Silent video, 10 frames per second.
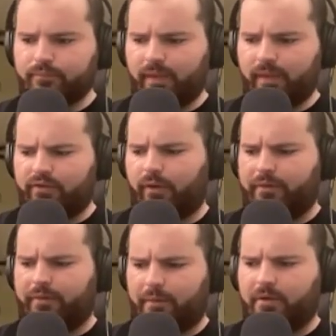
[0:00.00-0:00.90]
So I
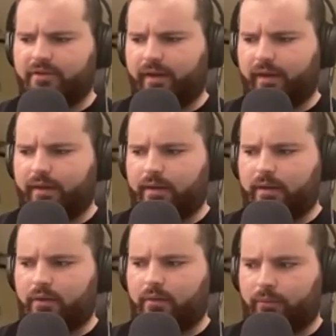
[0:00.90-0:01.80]
was able to
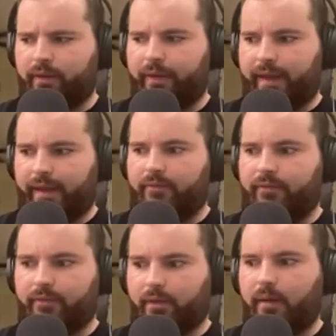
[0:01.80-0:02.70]
really
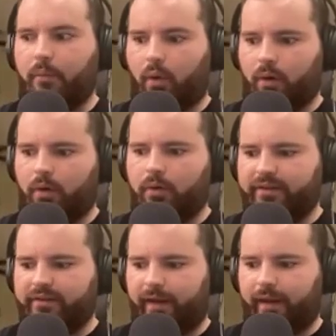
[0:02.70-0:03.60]
give a more
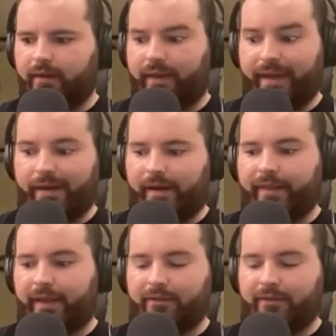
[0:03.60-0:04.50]
holistic, and I
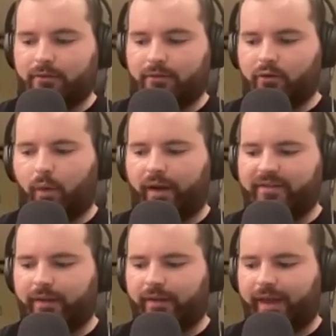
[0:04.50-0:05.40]
think it's twice
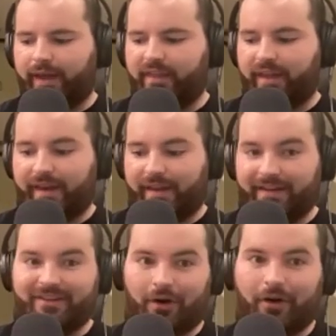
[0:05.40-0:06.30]
the length, and
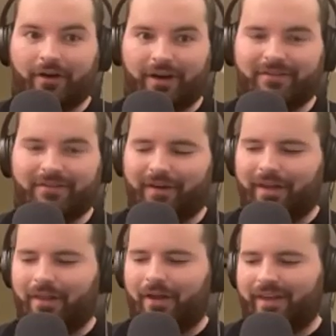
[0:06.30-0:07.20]
that's is already very
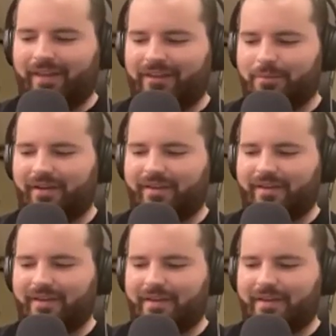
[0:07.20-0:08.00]
long in this book.